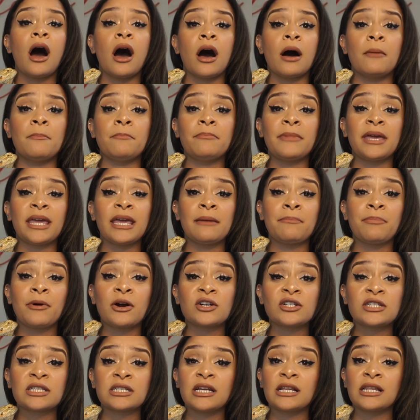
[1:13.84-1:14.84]
Me
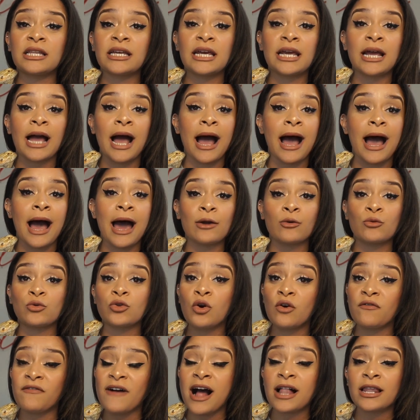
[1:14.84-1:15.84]
personally, I don't
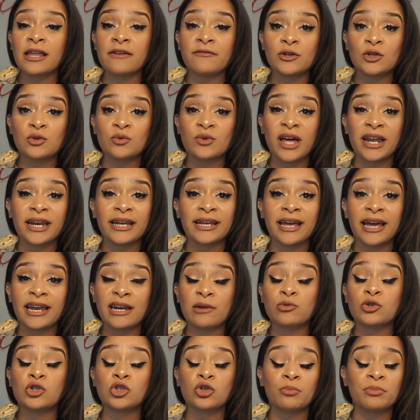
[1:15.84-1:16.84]
know if I'll ever do that again. It
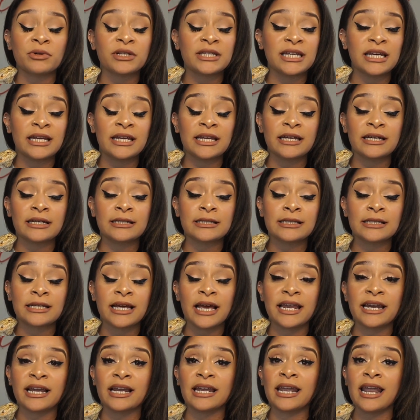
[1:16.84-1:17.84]
was super tedious
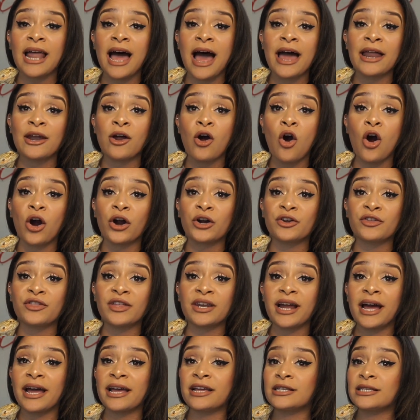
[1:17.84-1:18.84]
and a lot harder than
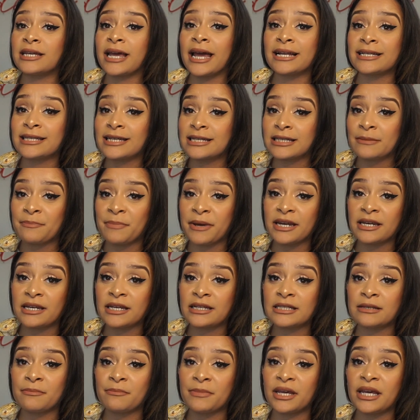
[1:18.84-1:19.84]
I anticipated it
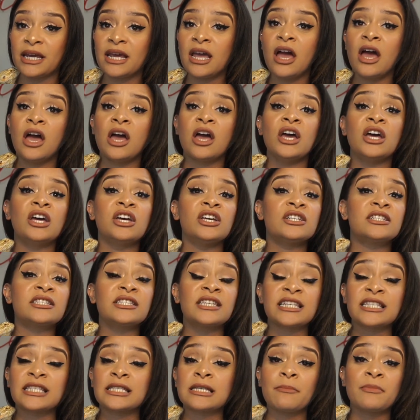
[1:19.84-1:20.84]
to be.
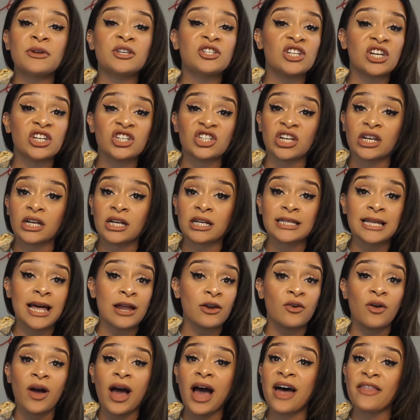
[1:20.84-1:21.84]
Sis is a magician, because I don't
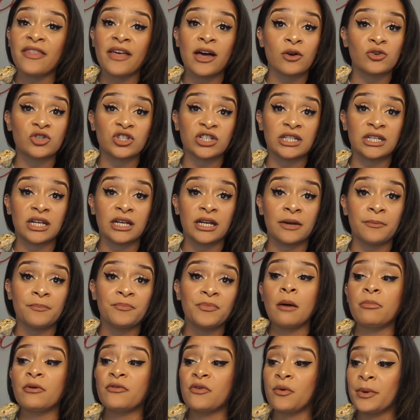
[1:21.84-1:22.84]
know how the hell she did it.
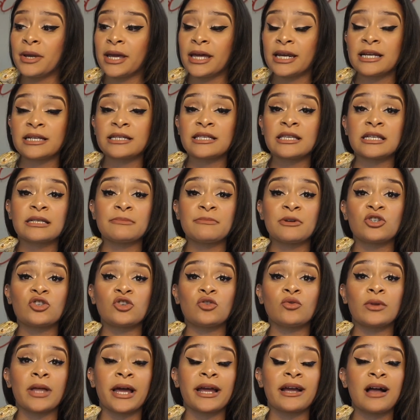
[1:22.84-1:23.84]
Before we get into this, make sure
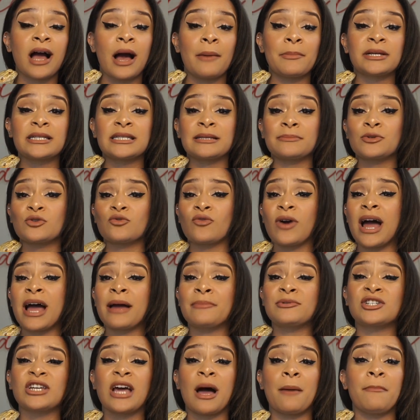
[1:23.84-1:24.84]
you like, comment, subscribe,
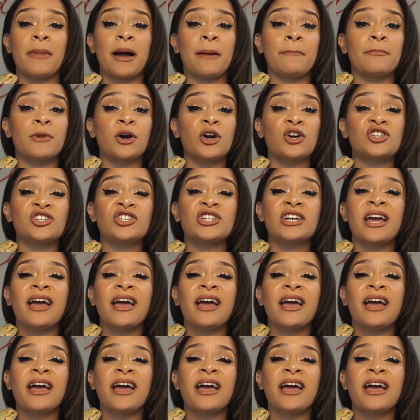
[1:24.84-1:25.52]
shop my merch.